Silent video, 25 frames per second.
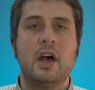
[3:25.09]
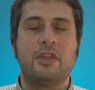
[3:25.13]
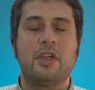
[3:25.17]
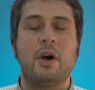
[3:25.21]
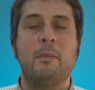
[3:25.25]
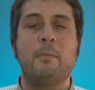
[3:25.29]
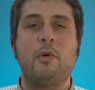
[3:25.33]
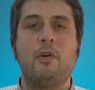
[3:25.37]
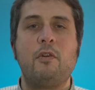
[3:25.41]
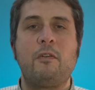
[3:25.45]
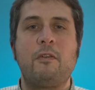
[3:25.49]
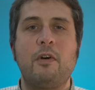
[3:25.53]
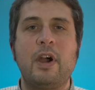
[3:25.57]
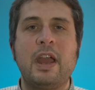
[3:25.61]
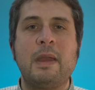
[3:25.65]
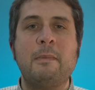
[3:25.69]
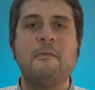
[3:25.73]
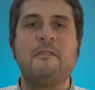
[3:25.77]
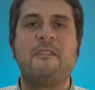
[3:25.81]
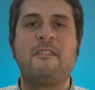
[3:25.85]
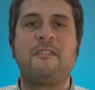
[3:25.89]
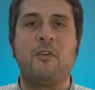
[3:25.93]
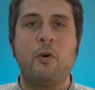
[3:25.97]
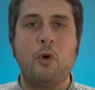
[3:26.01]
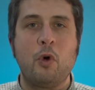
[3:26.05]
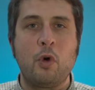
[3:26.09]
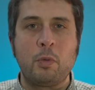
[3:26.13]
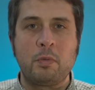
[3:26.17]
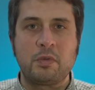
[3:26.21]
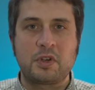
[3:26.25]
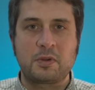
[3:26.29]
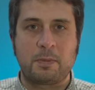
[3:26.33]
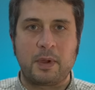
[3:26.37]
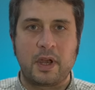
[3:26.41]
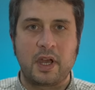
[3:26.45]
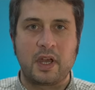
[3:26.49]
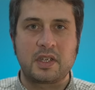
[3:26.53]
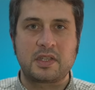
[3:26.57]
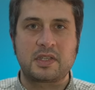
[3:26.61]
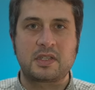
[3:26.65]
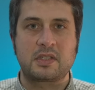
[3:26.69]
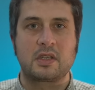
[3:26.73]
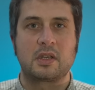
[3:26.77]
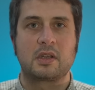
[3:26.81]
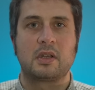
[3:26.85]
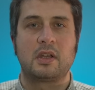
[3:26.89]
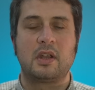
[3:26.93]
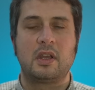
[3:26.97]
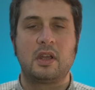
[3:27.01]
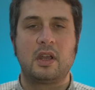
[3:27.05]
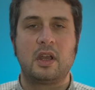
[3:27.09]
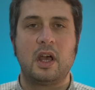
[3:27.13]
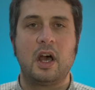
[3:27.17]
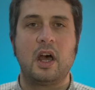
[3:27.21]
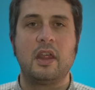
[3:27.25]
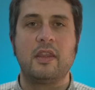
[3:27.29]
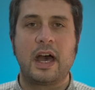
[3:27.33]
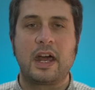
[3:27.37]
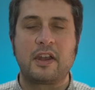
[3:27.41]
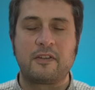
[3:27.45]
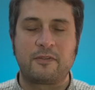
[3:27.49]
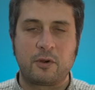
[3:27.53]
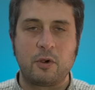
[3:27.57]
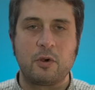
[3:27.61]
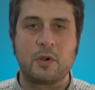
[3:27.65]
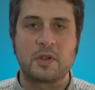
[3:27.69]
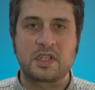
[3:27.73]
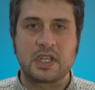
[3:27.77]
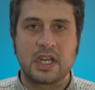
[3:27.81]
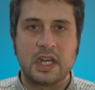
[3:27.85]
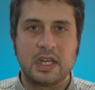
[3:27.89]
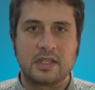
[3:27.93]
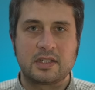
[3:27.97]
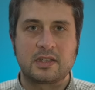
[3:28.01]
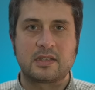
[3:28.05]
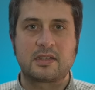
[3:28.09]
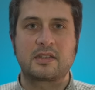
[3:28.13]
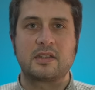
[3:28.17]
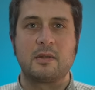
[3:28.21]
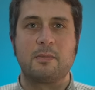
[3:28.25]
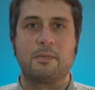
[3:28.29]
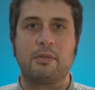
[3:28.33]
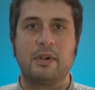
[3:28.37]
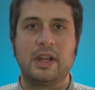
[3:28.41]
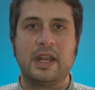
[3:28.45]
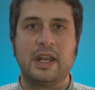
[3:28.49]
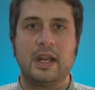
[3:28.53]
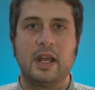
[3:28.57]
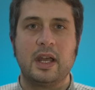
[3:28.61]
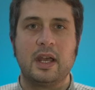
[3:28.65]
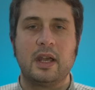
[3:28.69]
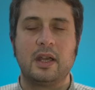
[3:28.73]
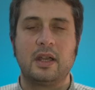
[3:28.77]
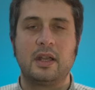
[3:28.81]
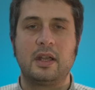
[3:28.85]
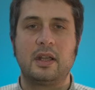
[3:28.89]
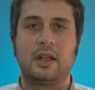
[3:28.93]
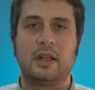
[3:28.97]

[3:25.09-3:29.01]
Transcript: the more informed person? That, of course, is Sabrina.